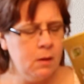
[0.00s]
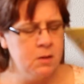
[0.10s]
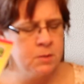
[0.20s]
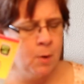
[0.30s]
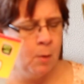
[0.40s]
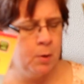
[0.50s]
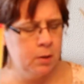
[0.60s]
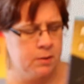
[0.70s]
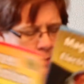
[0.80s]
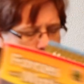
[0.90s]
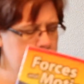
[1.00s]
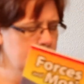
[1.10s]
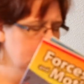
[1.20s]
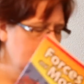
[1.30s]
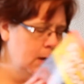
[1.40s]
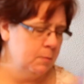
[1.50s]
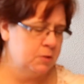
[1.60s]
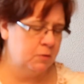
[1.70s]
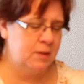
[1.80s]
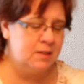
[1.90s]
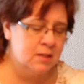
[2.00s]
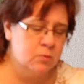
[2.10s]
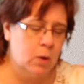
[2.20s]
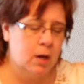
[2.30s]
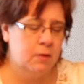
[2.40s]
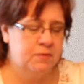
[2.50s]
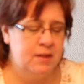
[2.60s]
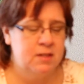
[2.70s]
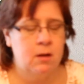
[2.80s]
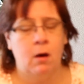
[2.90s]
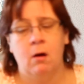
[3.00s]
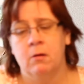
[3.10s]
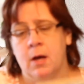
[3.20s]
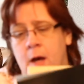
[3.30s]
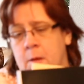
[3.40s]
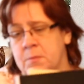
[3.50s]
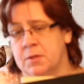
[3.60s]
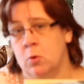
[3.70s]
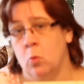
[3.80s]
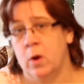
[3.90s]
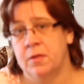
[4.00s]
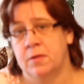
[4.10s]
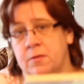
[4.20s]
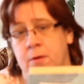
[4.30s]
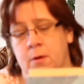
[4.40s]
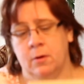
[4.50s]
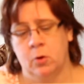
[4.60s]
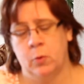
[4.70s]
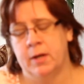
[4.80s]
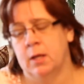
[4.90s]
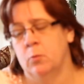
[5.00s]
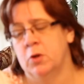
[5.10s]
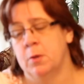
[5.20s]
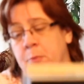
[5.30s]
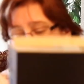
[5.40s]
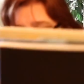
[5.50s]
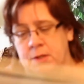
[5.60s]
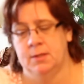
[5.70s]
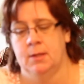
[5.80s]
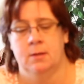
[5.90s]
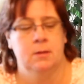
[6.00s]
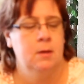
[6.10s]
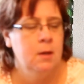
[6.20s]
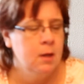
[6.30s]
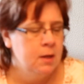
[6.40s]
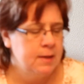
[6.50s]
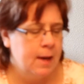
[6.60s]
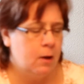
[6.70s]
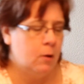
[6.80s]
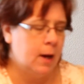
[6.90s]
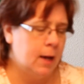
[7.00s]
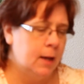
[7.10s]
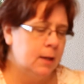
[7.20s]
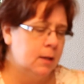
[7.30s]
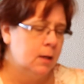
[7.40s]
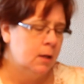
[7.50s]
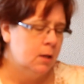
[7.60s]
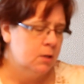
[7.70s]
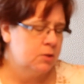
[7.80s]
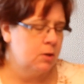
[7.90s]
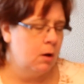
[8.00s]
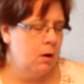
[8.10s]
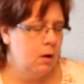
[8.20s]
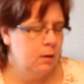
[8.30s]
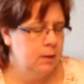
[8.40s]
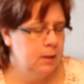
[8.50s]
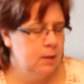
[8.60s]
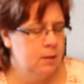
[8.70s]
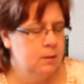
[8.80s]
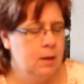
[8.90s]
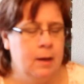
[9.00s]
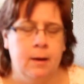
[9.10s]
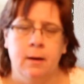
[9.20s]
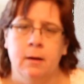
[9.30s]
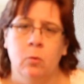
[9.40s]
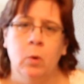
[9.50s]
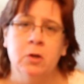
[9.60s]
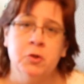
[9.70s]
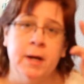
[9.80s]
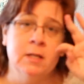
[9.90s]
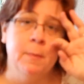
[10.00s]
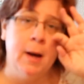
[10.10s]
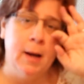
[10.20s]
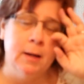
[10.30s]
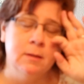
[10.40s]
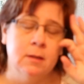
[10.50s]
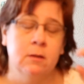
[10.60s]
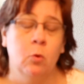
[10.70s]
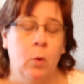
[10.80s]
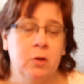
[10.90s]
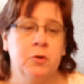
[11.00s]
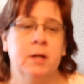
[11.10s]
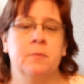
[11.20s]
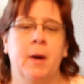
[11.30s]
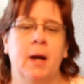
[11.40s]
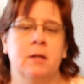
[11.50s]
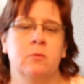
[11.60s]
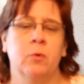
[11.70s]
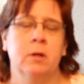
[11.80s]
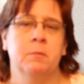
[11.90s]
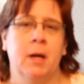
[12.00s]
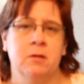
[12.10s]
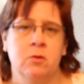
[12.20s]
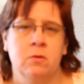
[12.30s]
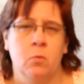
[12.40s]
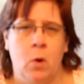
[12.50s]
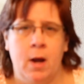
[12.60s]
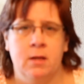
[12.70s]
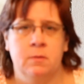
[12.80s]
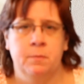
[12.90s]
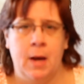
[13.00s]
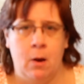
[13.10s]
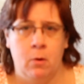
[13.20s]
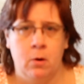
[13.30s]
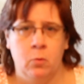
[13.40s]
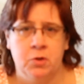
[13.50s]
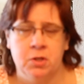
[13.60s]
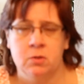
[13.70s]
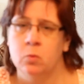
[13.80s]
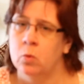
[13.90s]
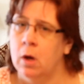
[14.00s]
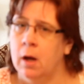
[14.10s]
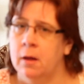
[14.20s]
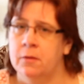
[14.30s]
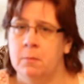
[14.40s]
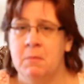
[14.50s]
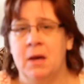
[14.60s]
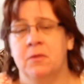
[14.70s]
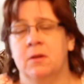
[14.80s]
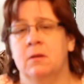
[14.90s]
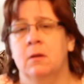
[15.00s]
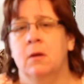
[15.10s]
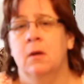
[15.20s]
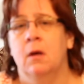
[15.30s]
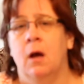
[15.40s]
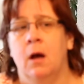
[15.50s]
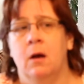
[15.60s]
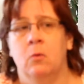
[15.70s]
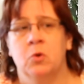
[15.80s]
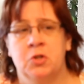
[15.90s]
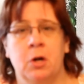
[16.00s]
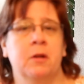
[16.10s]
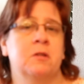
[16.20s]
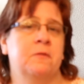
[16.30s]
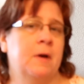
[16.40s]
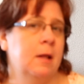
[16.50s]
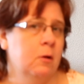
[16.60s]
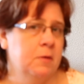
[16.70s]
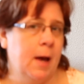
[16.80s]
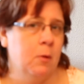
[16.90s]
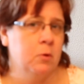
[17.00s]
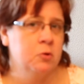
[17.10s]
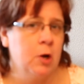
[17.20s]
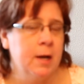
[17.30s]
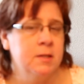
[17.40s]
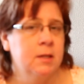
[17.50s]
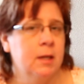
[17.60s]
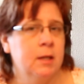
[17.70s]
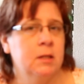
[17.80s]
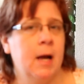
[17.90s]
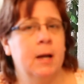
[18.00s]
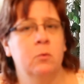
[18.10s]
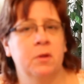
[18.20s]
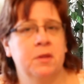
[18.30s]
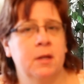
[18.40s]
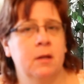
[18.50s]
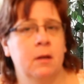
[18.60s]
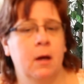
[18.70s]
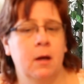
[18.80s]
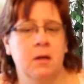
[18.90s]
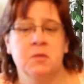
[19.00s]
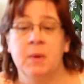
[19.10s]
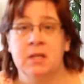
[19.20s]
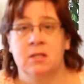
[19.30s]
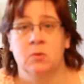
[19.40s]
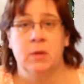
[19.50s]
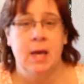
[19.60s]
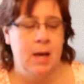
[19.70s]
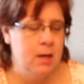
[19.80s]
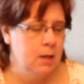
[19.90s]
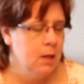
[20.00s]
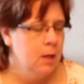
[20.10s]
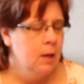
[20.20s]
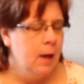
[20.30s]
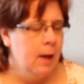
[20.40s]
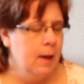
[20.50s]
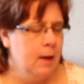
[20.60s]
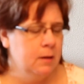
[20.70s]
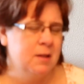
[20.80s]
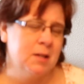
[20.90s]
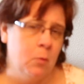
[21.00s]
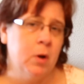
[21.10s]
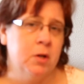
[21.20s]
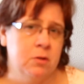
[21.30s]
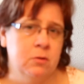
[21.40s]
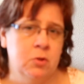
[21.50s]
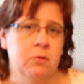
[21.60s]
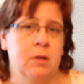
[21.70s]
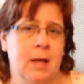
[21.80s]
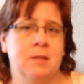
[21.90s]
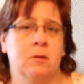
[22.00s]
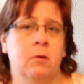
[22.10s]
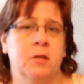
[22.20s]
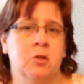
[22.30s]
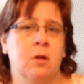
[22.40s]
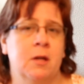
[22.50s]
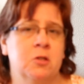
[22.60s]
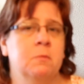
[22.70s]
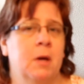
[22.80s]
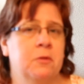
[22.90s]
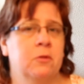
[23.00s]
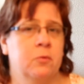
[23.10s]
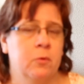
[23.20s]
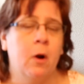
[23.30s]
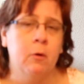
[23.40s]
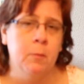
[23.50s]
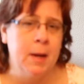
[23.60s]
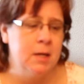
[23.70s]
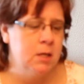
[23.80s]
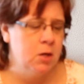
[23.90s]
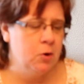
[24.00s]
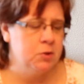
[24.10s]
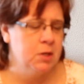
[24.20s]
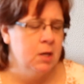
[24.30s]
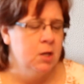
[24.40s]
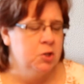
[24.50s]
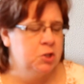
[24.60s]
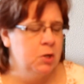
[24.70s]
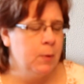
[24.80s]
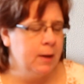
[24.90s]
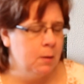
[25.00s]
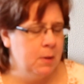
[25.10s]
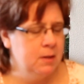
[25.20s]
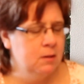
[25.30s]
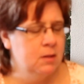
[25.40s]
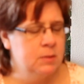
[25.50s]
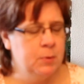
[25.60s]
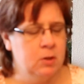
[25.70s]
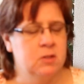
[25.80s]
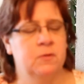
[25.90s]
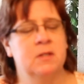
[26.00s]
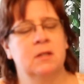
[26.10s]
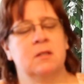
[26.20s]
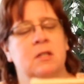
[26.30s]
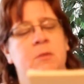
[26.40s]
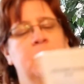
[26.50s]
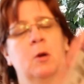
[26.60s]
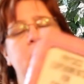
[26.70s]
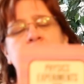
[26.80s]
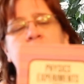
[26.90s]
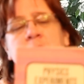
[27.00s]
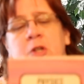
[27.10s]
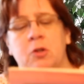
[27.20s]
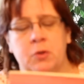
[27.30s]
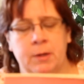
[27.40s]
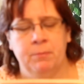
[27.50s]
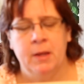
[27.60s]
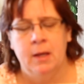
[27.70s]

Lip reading: Small books. So this all comes with the curriculum when you purchase it. Now, I saw in Well-Trained Mind, written by Susan Wise Bauer, which is the method. We're starting to follow that. We're trying to get in line with it as best as we can, and because I want to do the classical education method through our remaining years. She recommended this book, Physics Experiments for Children.